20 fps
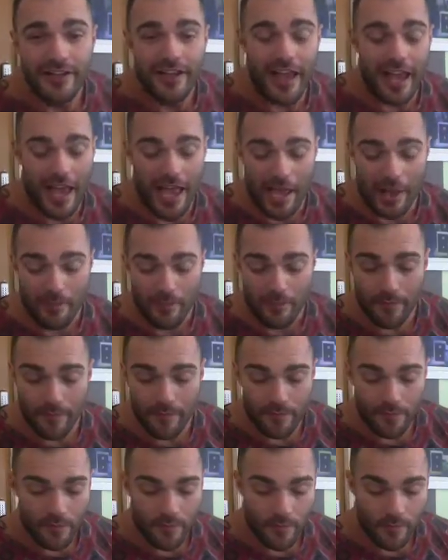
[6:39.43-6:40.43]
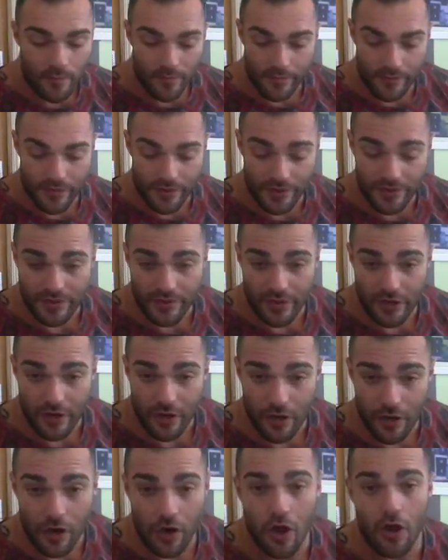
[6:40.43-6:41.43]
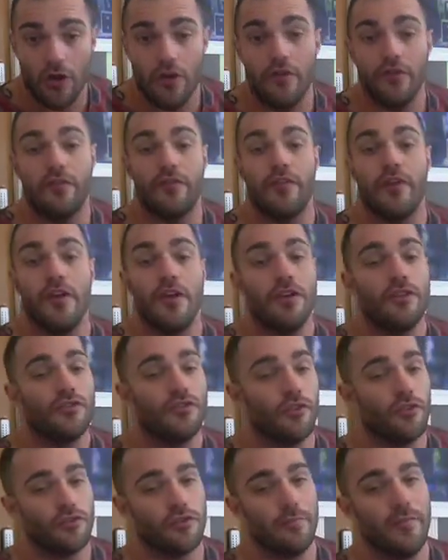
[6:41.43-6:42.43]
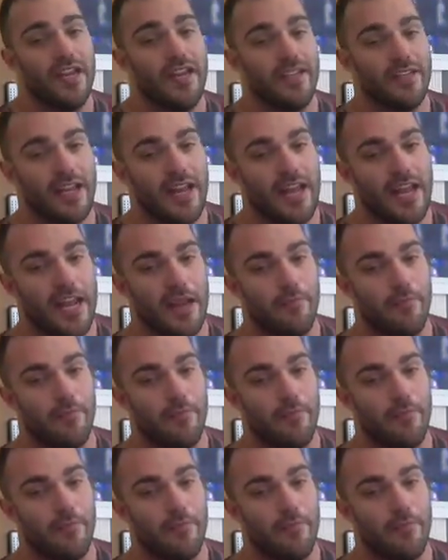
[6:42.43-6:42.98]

that a lot of social media,